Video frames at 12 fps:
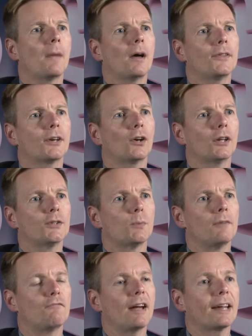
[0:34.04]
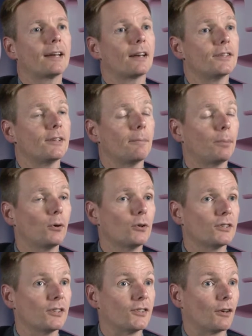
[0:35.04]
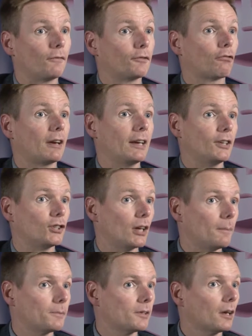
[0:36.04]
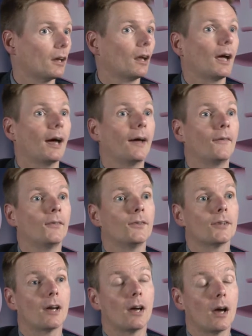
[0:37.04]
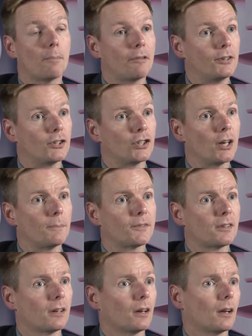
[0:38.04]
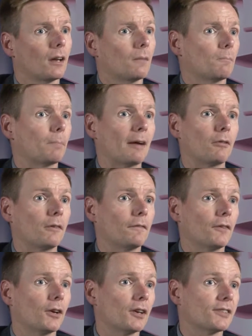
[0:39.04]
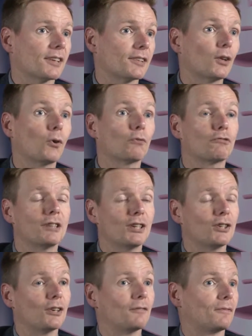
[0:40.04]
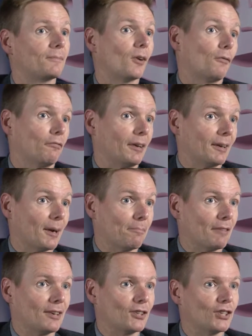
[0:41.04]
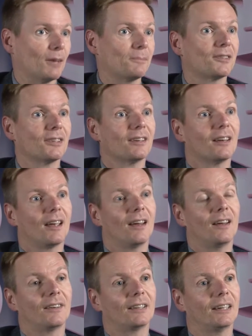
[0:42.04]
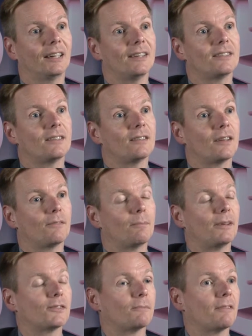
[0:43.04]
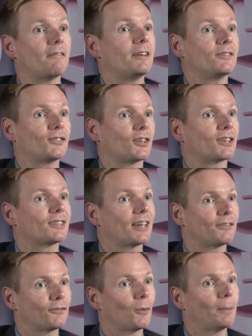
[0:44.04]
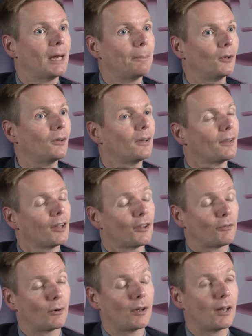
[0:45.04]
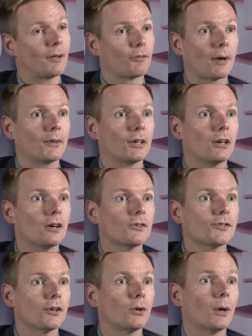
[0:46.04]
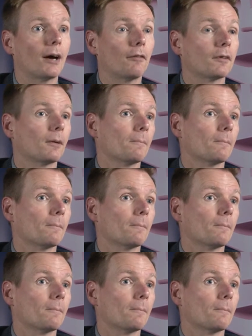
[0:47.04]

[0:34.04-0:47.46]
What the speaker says: At the college, we recognise the importance of traineeships and apprenticeships. Barrow-in-Furness has a long tradition of offering apprenticeships, and clearly there's been some very successful people throughout the years who have